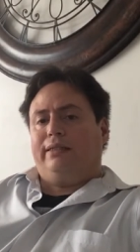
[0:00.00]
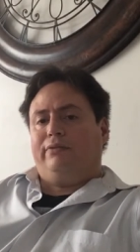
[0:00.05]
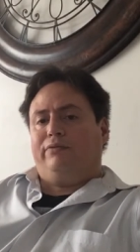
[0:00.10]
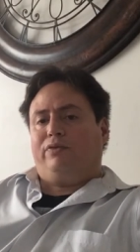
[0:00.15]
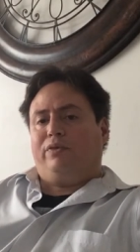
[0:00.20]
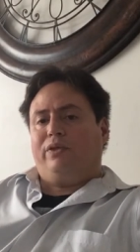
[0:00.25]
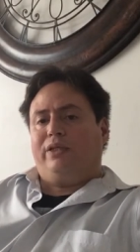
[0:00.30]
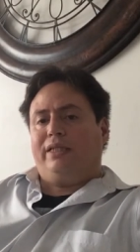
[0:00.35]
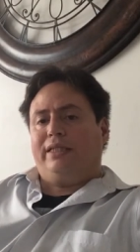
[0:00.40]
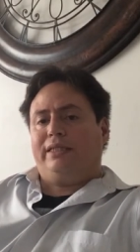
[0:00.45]

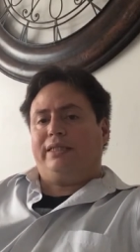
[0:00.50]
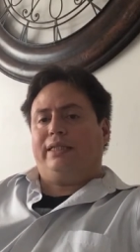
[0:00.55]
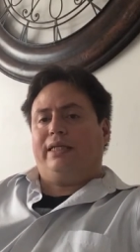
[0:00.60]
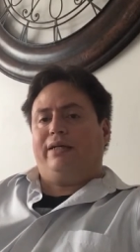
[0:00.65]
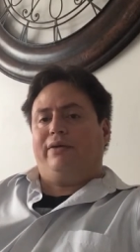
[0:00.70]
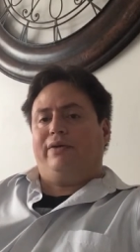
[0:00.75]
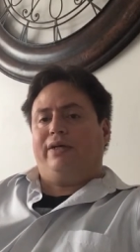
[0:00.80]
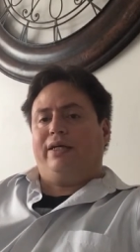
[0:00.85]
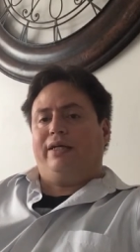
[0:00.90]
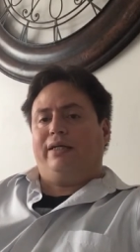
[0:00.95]
for this
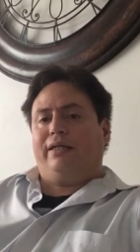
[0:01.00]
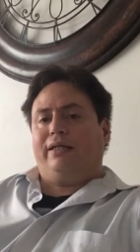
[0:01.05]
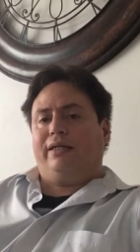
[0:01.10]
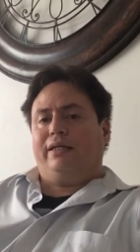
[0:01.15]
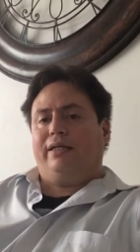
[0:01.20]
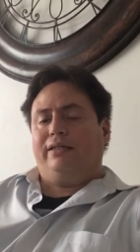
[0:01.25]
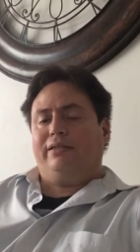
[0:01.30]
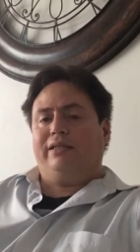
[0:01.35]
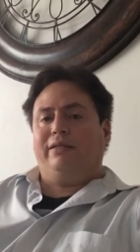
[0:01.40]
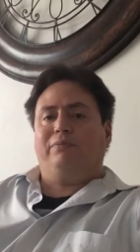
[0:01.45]
area,
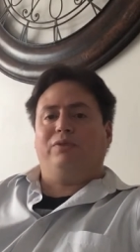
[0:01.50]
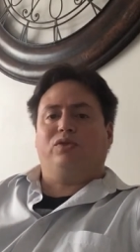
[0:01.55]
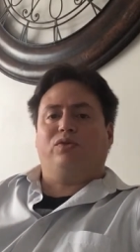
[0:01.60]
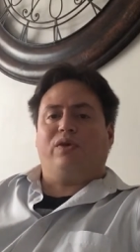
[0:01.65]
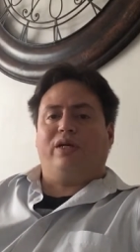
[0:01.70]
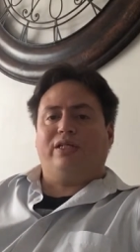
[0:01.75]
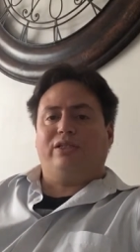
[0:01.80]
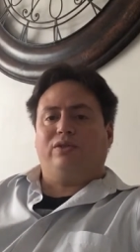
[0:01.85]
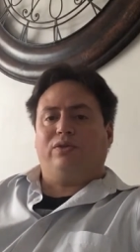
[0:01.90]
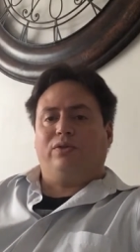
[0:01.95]
his name is
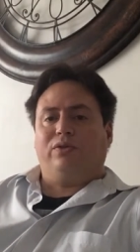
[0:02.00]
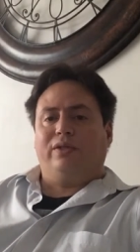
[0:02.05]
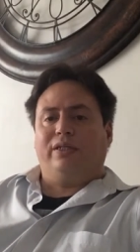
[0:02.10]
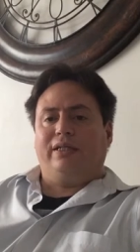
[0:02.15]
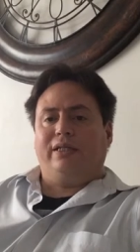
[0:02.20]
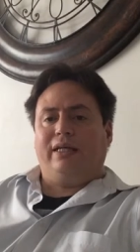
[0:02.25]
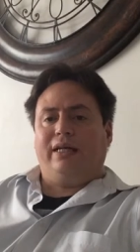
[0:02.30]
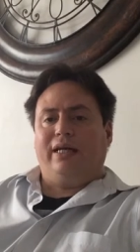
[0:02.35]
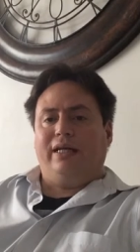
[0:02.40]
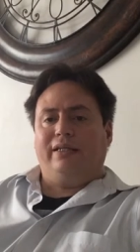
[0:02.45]
Greg Soren,
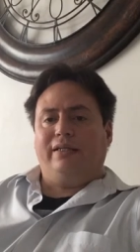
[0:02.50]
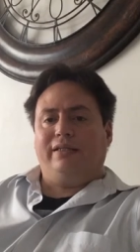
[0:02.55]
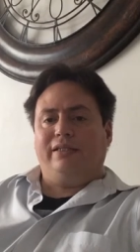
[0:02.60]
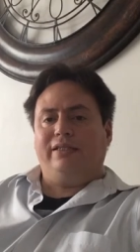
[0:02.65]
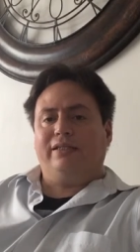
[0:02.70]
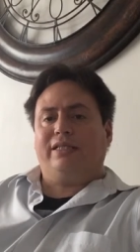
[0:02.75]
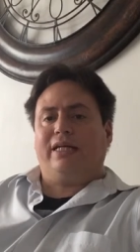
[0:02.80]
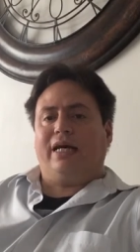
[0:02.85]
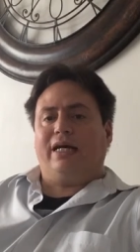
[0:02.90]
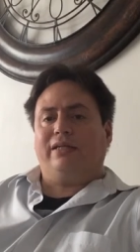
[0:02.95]
and
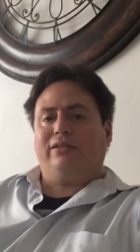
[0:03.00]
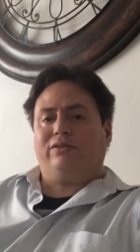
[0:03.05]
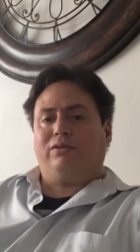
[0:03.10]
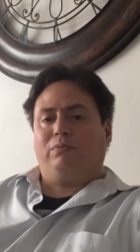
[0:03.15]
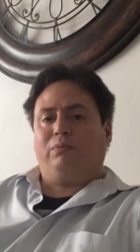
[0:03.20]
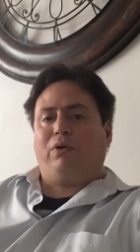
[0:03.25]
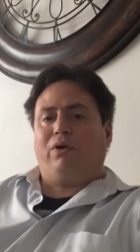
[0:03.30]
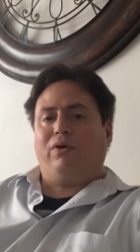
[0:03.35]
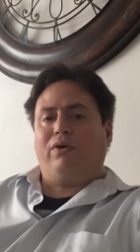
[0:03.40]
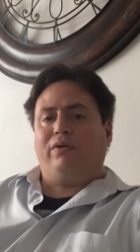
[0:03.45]
these guys
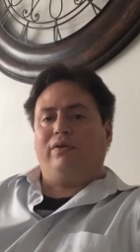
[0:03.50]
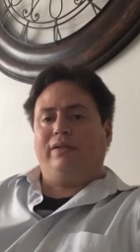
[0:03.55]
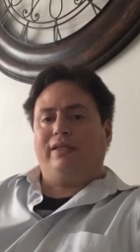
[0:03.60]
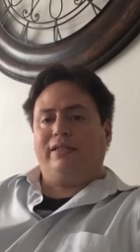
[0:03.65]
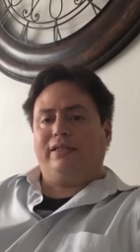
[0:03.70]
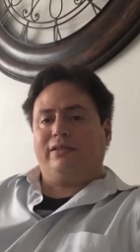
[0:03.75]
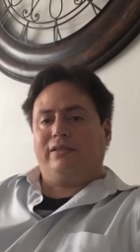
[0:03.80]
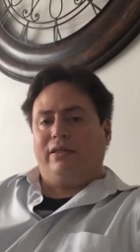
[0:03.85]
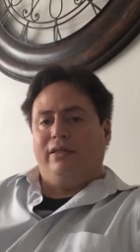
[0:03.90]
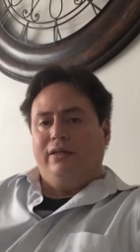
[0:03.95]
are part of
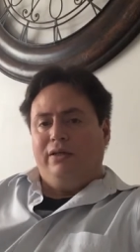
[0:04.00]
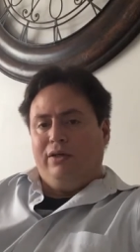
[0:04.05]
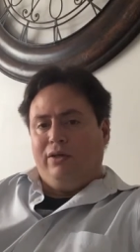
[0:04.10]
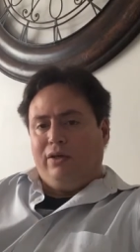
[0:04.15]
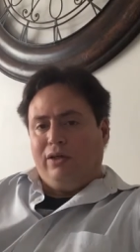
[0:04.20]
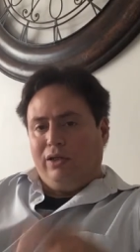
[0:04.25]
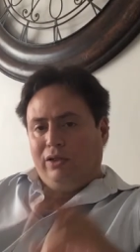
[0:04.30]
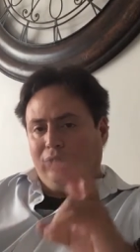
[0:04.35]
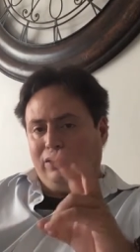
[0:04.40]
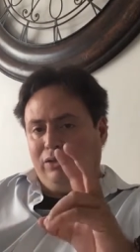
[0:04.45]
this
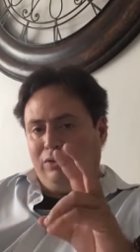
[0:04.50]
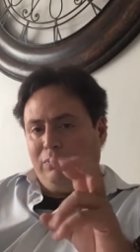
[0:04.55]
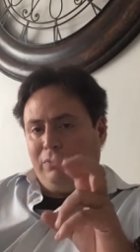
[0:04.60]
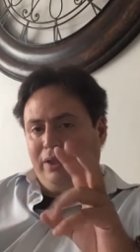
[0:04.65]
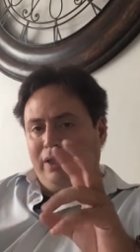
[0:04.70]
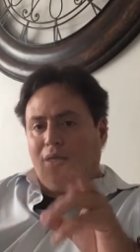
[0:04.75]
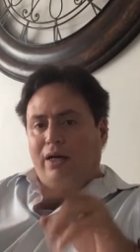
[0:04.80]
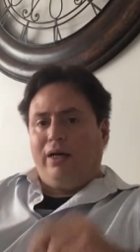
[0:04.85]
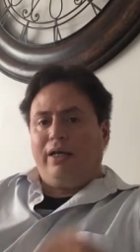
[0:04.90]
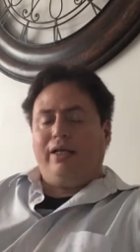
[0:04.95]

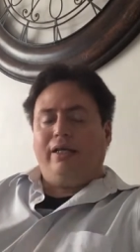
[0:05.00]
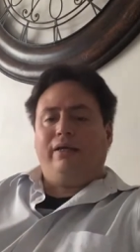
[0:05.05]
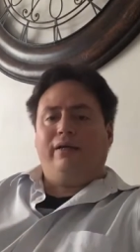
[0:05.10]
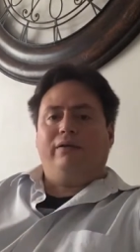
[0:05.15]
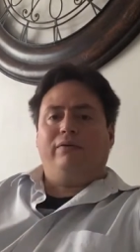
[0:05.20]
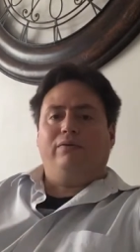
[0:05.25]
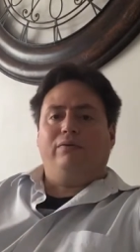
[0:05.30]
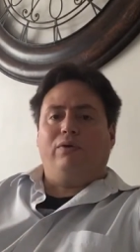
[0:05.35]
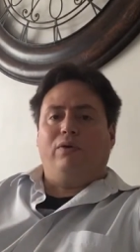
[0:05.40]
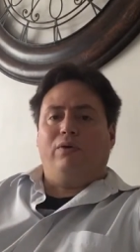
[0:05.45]
Illuminati
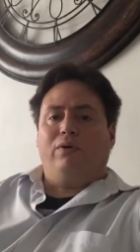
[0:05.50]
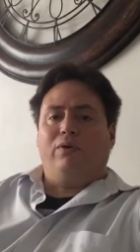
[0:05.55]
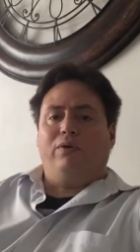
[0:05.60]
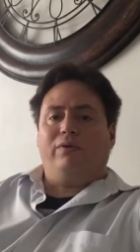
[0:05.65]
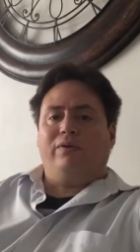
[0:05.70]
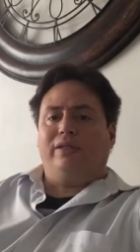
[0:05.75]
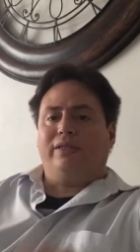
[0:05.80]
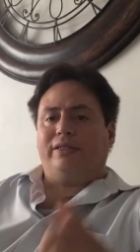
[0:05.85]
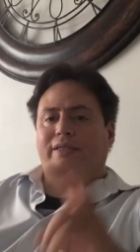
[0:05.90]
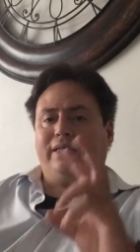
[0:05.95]

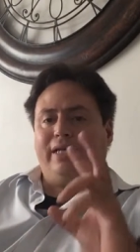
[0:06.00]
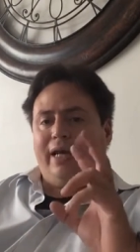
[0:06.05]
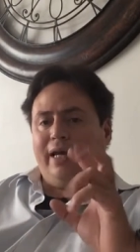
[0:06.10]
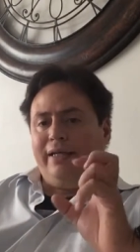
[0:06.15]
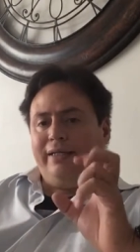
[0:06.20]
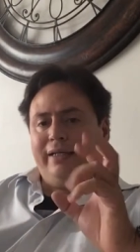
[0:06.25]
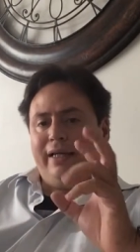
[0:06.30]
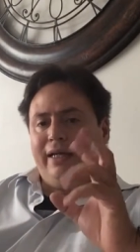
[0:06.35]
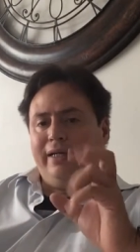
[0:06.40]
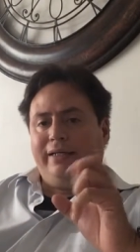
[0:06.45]
or this
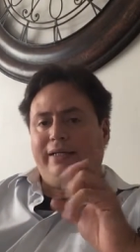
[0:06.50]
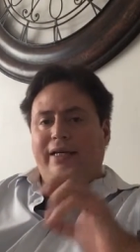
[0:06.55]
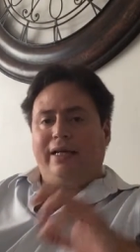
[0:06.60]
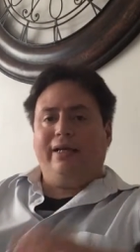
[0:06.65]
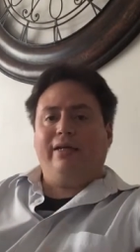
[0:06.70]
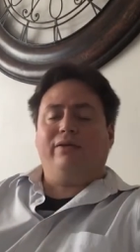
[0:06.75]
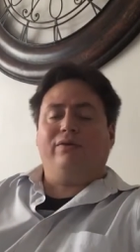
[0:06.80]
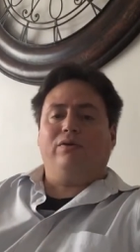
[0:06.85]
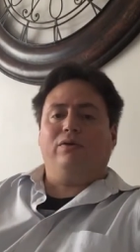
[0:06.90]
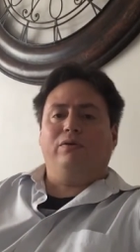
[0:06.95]

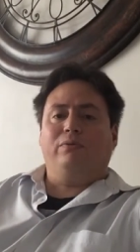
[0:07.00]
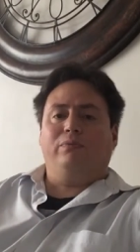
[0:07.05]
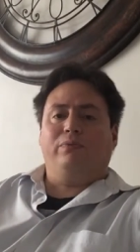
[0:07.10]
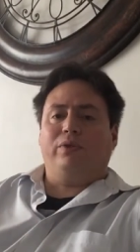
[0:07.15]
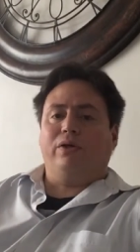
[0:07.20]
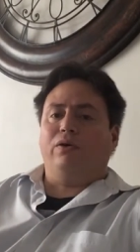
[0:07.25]
KKK group.